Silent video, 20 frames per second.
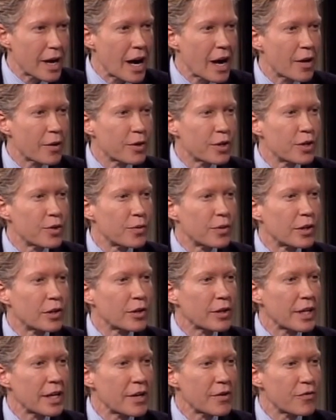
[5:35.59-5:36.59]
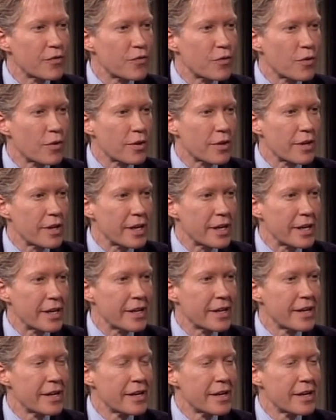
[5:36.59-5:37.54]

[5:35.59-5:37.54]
how you were looking for the